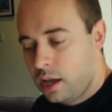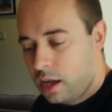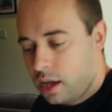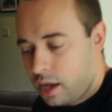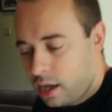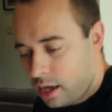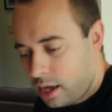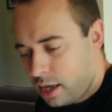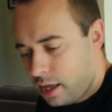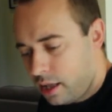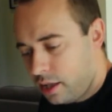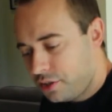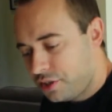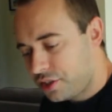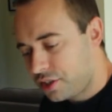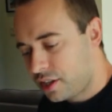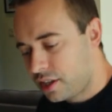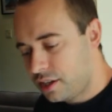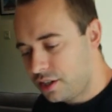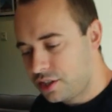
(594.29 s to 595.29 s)
I'm
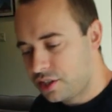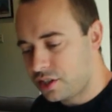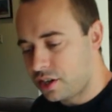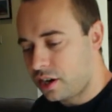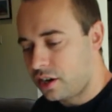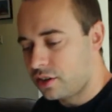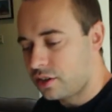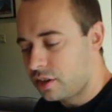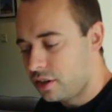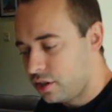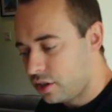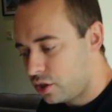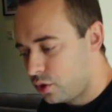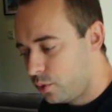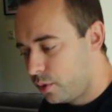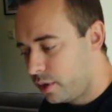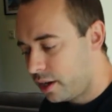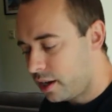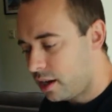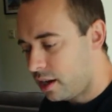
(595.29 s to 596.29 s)
going to start
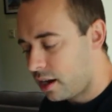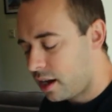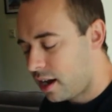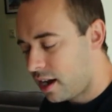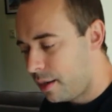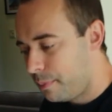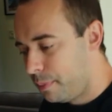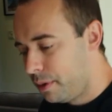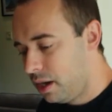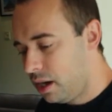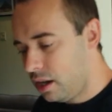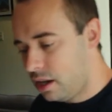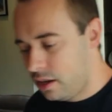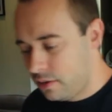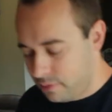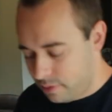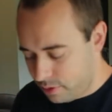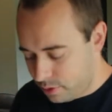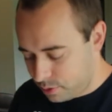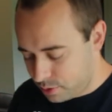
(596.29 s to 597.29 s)
doing a couple
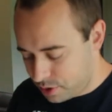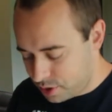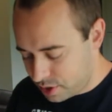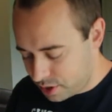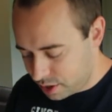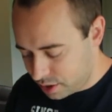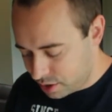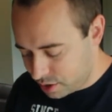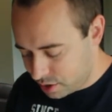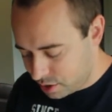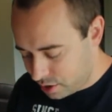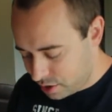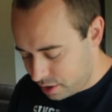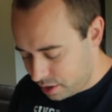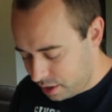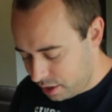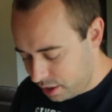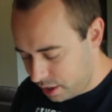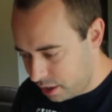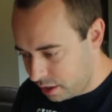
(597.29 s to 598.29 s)
of those things on
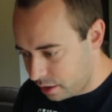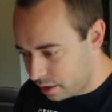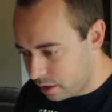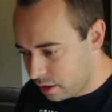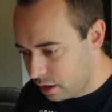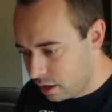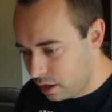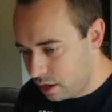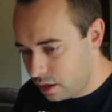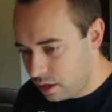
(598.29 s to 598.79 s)
here.